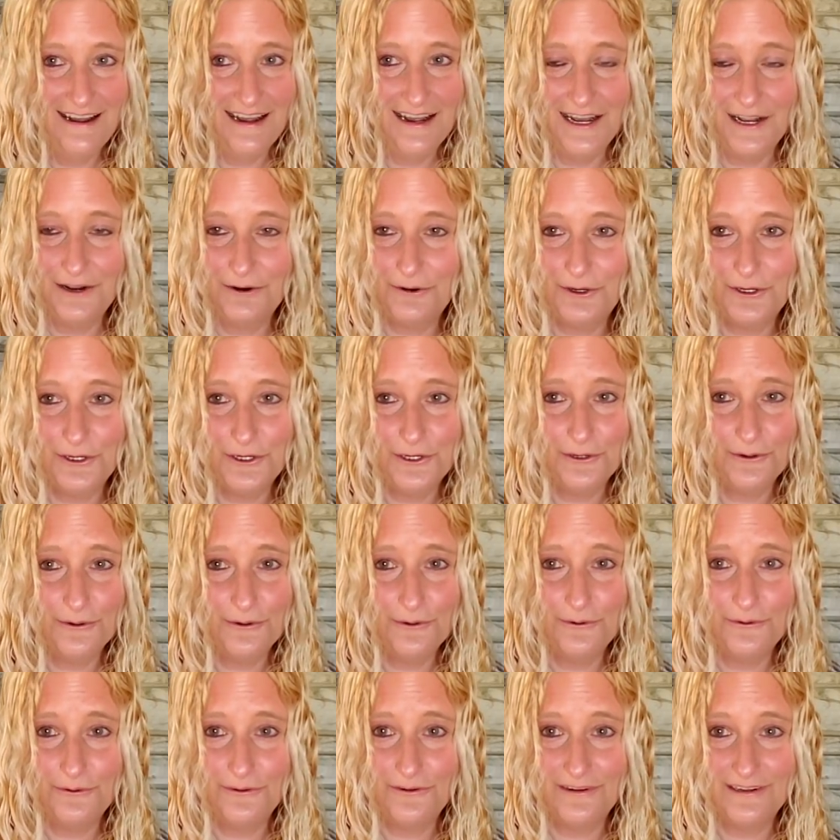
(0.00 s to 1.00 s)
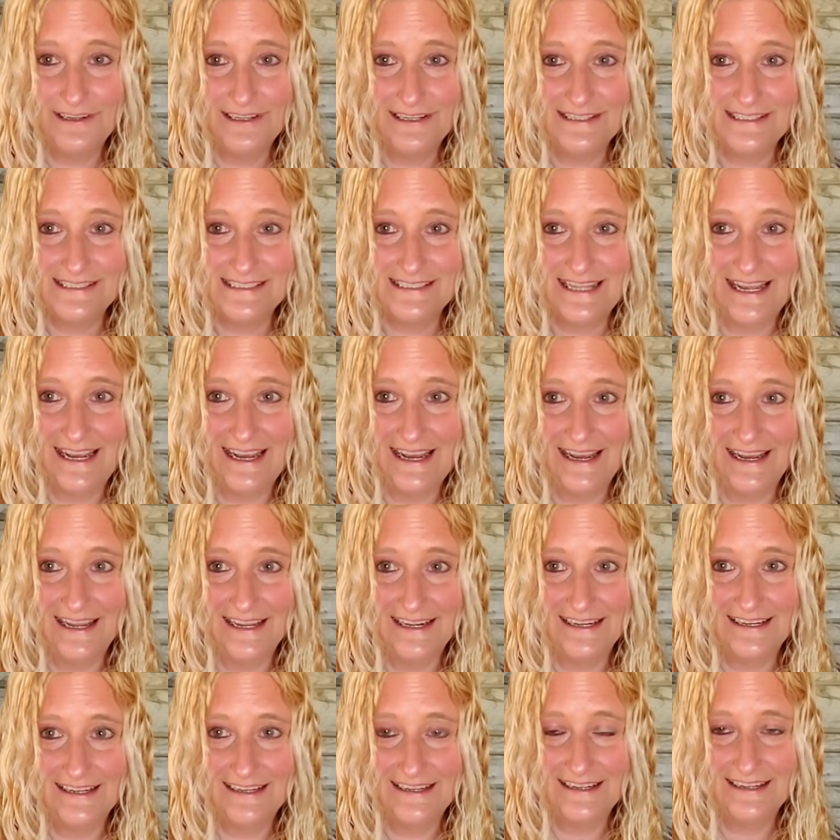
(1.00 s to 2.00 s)
How cute is
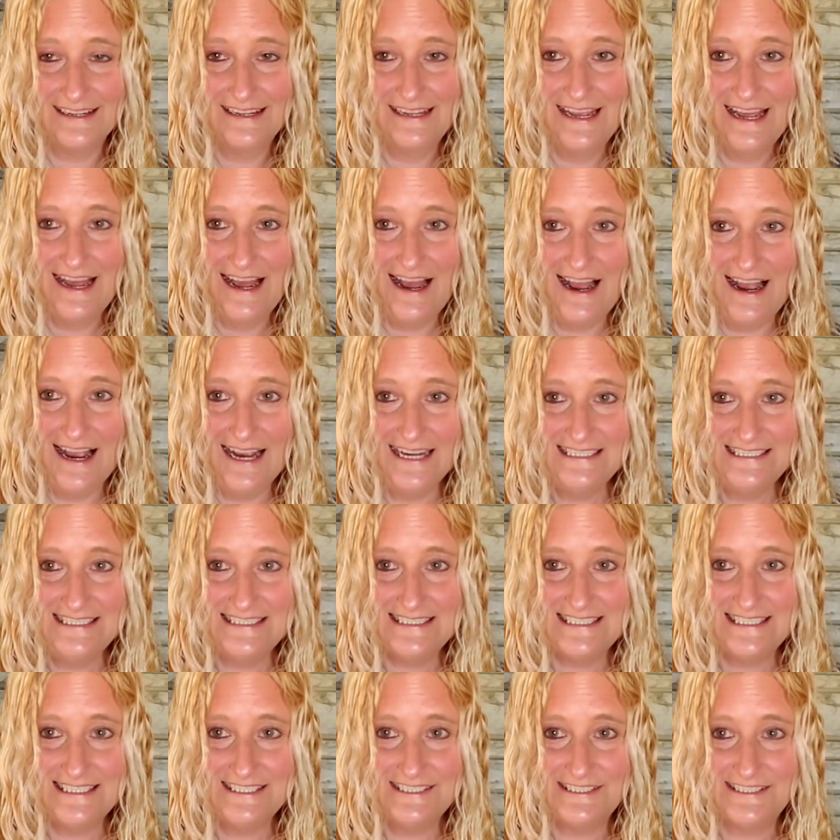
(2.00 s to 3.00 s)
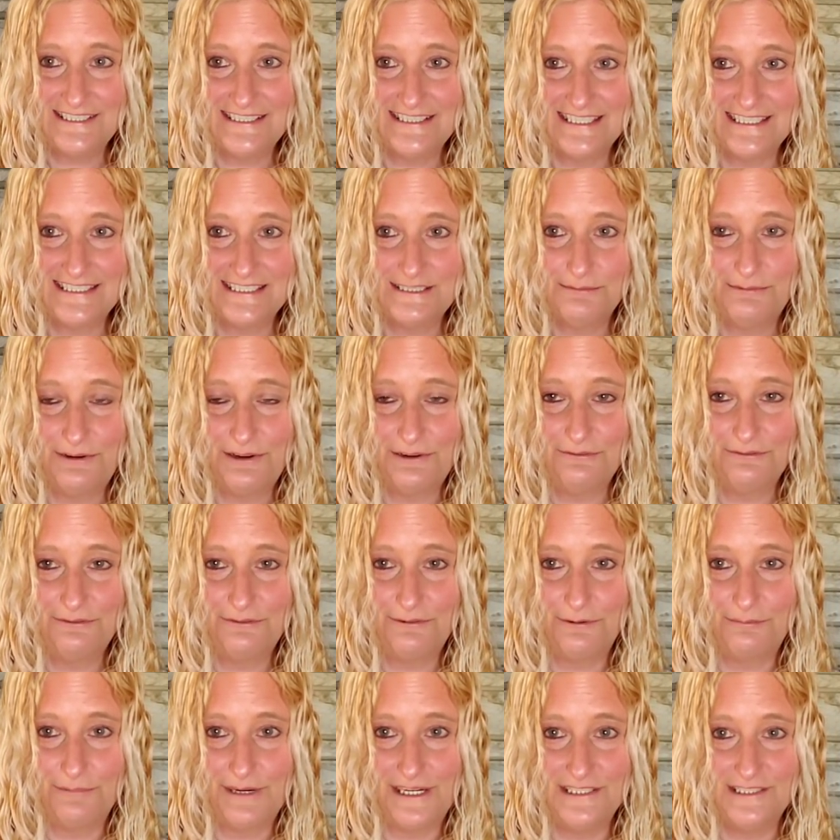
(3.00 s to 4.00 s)
that? I stitched this one
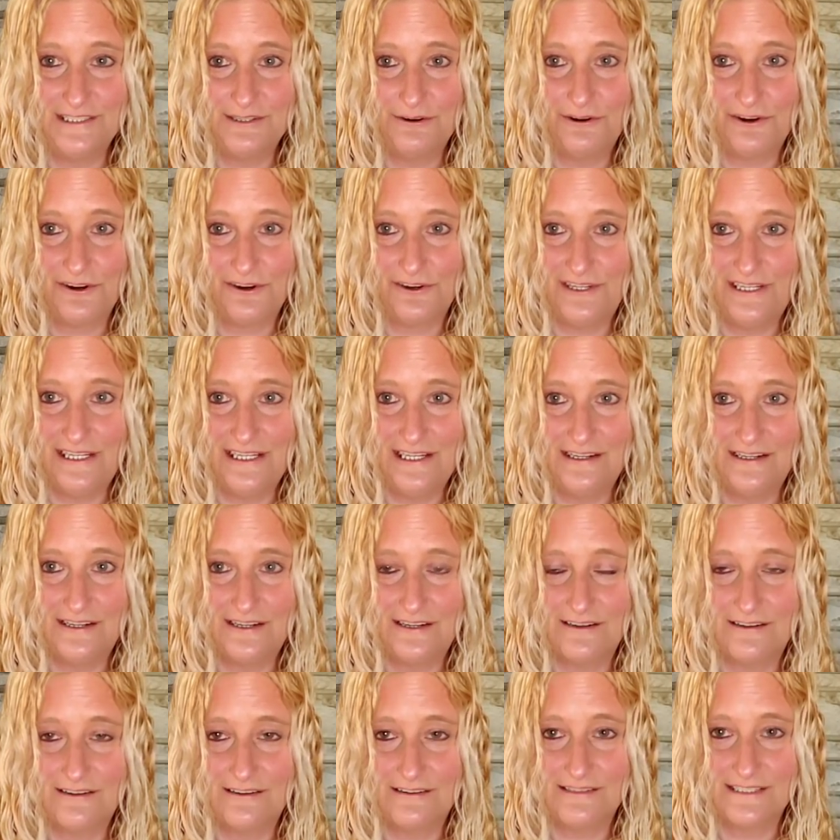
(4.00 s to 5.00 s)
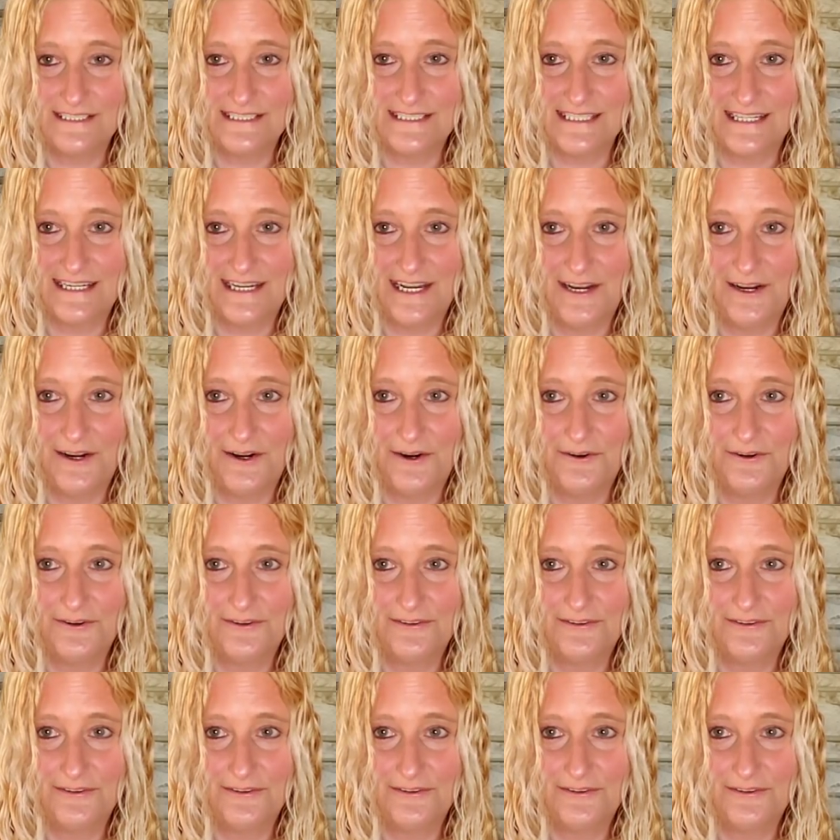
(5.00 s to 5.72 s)
for my daughter years ago.